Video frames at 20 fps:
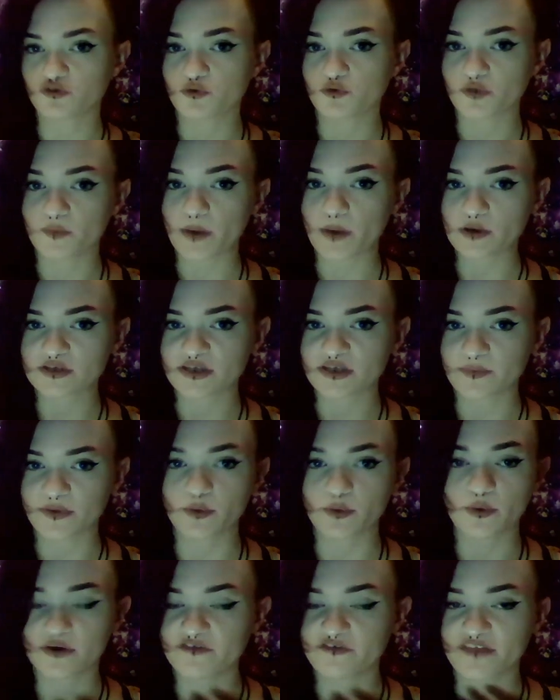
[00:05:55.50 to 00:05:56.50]
truth about
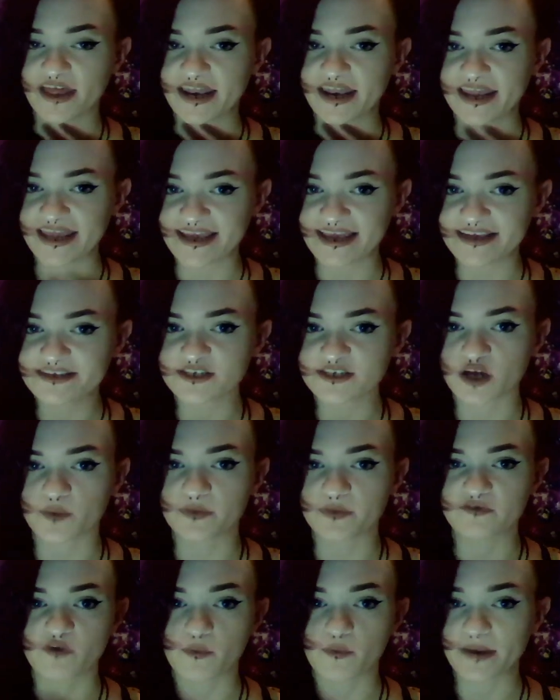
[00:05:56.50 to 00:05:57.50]
something, whatever that is. It
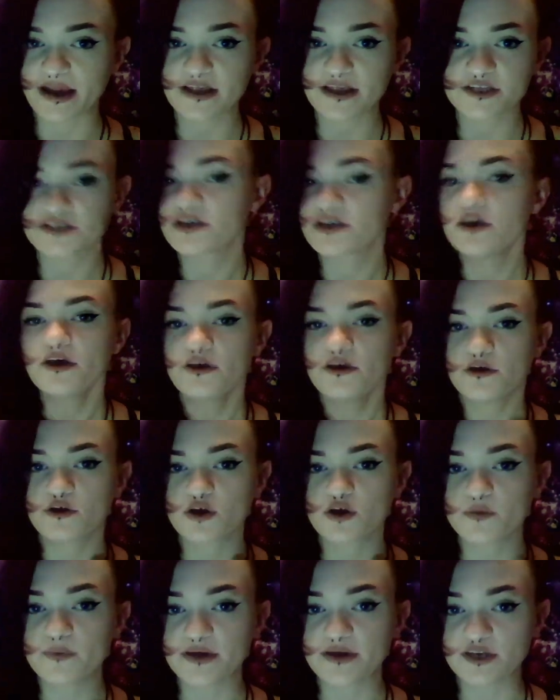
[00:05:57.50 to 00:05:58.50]
could be romance,
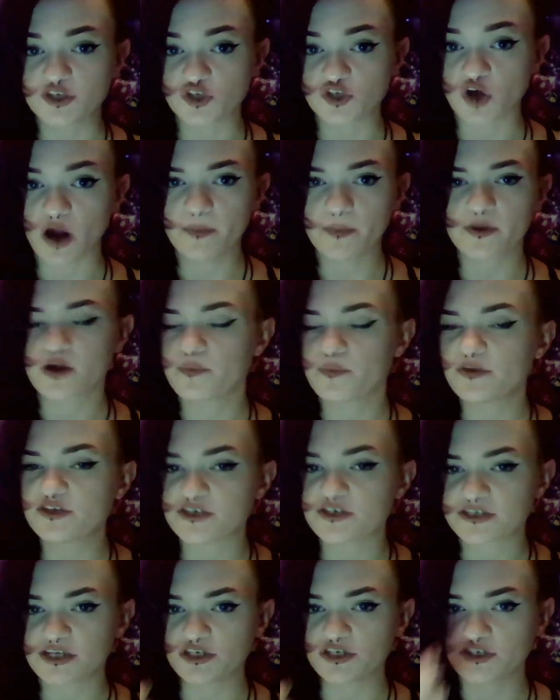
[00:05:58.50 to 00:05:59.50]
it could be a job, it could be
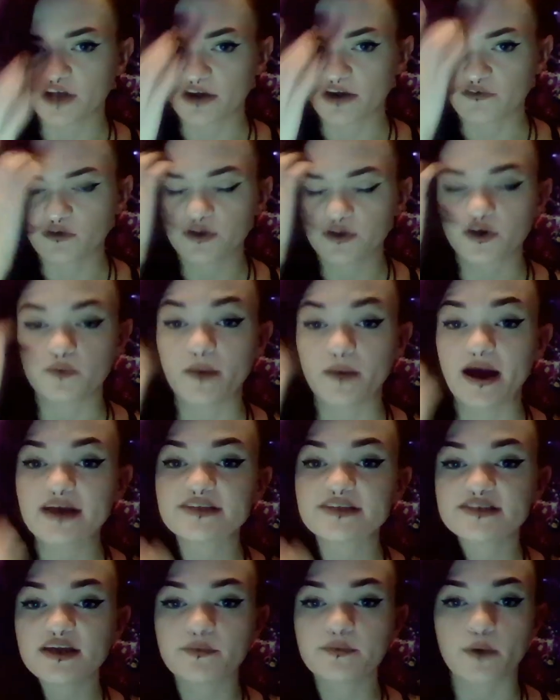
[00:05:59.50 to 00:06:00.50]
just in general in your
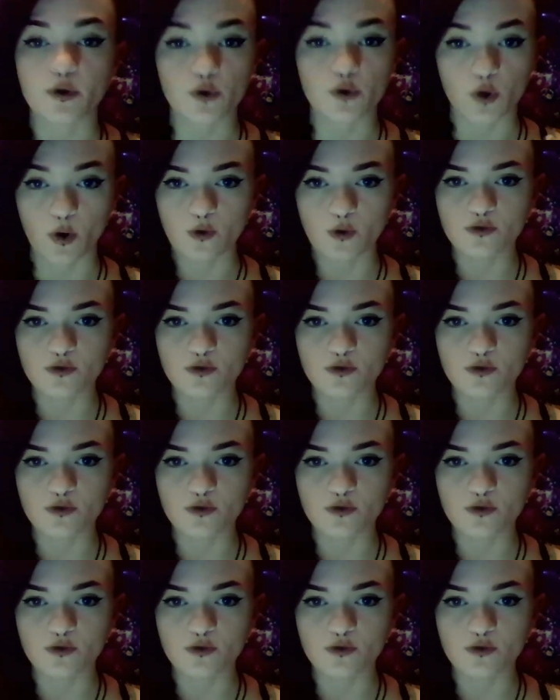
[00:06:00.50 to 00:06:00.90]
mindset about